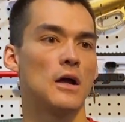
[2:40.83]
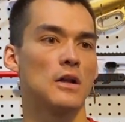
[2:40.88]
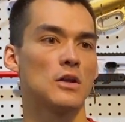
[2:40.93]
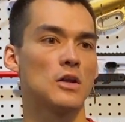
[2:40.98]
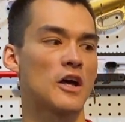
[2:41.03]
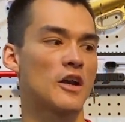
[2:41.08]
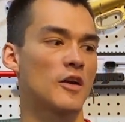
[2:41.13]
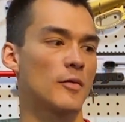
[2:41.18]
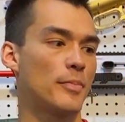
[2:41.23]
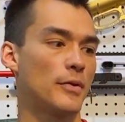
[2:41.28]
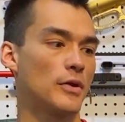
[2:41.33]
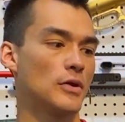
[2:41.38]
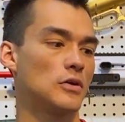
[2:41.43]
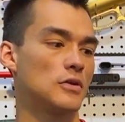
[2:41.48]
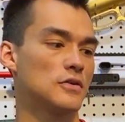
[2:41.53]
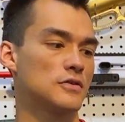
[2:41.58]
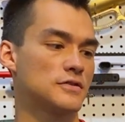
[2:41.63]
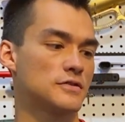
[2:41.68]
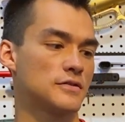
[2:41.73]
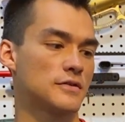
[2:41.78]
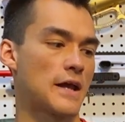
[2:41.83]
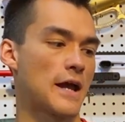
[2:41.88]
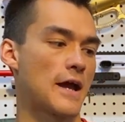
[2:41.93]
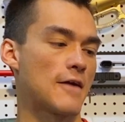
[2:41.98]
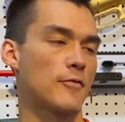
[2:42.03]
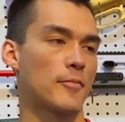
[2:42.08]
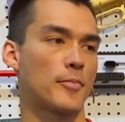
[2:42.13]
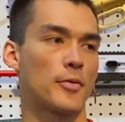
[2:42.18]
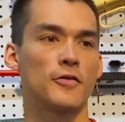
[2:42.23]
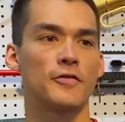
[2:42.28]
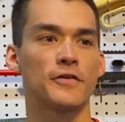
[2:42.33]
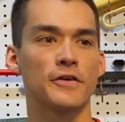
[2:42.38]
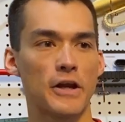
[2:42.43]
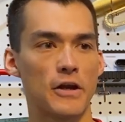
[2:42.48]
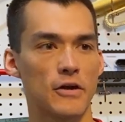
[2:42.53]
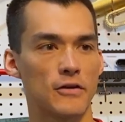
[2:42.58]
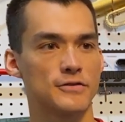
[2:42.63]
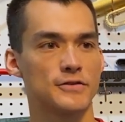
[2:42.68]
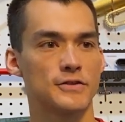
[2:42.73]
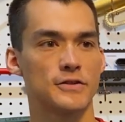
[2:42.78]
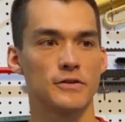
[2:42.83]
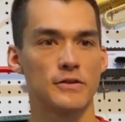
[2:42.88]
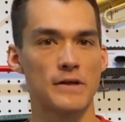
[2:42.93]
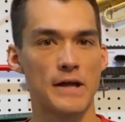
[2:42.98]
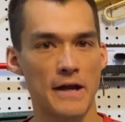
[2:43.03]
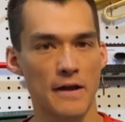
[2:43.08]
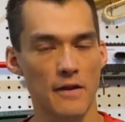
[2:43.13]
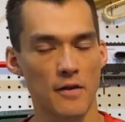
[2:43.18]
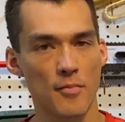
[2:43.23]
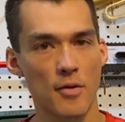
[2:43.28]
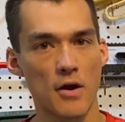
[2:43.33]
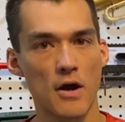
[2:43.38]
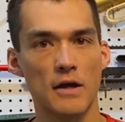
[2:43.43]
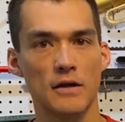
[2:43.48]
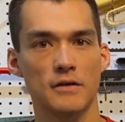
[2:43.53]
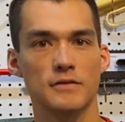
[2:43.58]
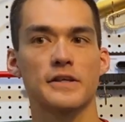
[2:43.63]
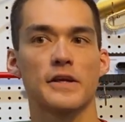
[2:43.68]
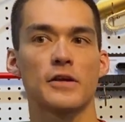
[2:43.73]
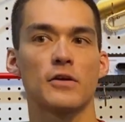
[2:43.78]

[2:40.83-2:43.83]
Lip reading: A lot of builds that have a perfect air seal out of the box.